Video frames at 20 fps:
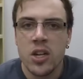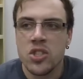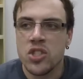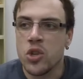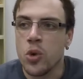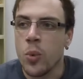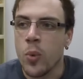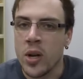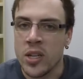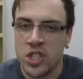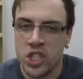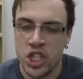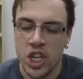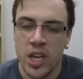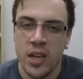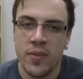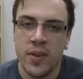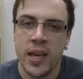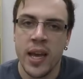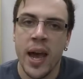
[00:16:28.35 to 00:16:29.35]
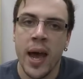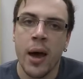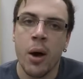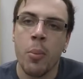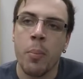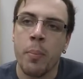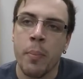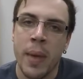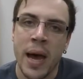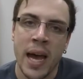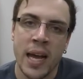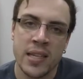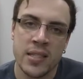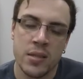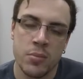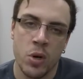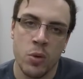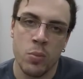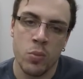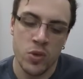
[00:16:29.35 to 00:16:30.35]
to achieving our
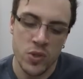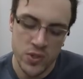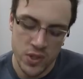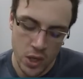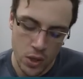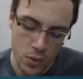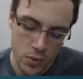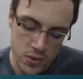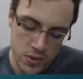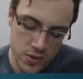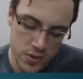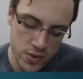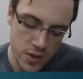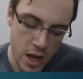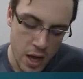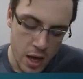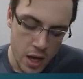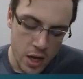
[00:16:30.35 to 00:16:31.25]
maximum results.